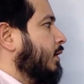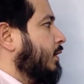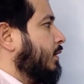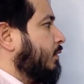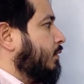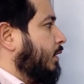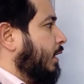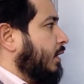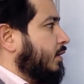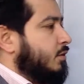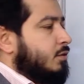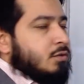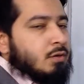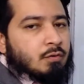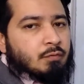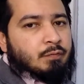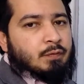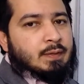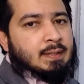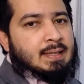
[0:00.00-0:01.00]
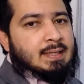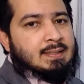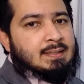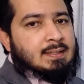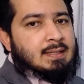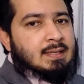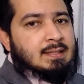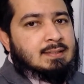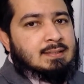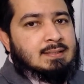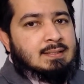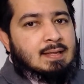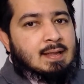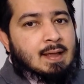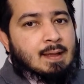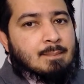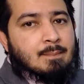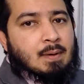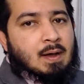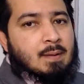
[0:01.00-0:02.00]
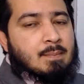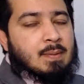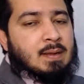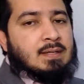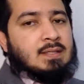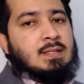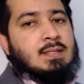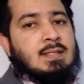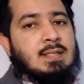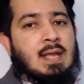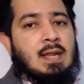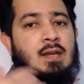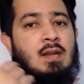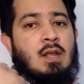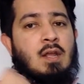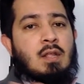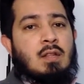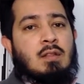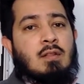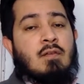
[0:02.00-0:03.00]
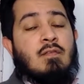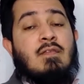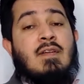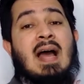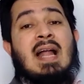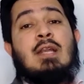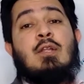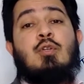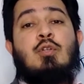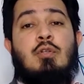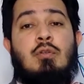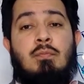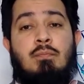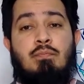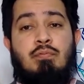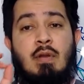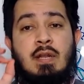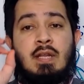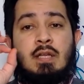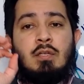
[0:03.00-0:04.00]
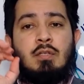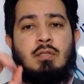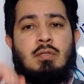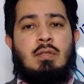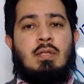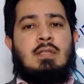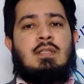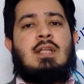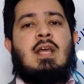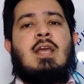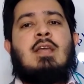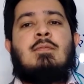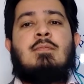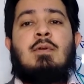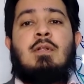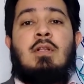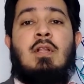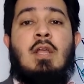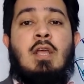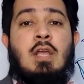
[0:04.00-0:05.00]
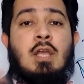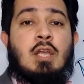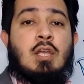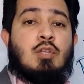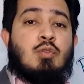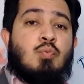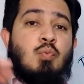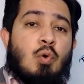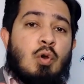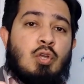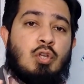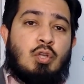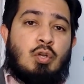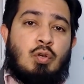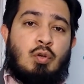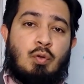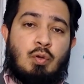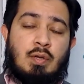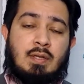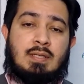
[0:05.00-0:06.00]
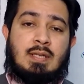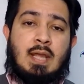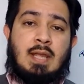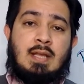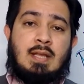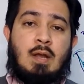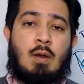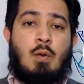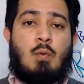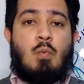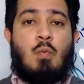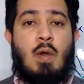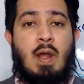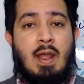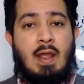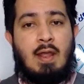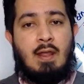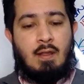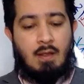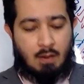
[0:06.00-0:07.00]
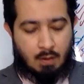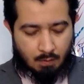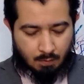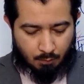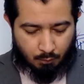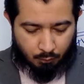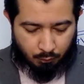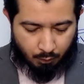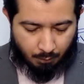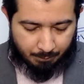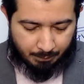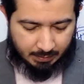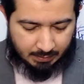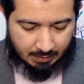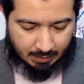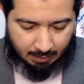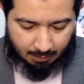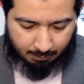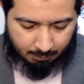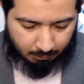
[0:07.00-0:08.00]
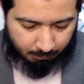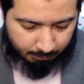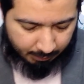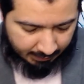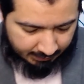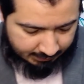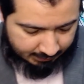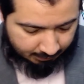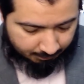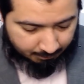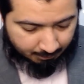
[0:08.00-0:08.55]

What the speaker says: And don't forget this. And my mentor said, the value you bring to the table is what you're going to take away from the table. Bless him.